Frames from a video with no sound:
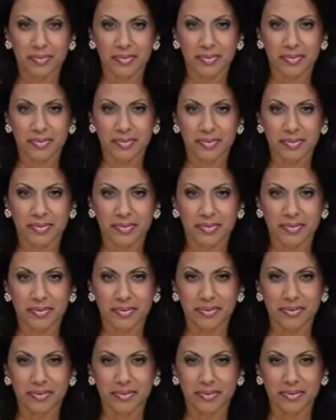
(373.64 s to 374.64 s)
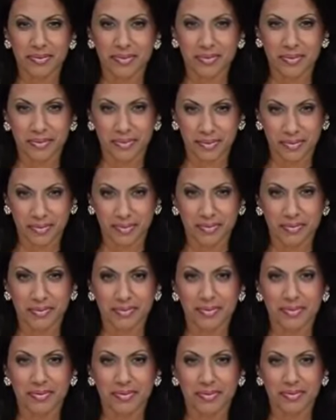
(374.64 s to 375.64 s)

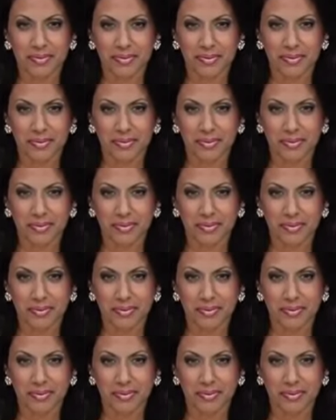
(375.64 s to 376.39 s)
(not speaking)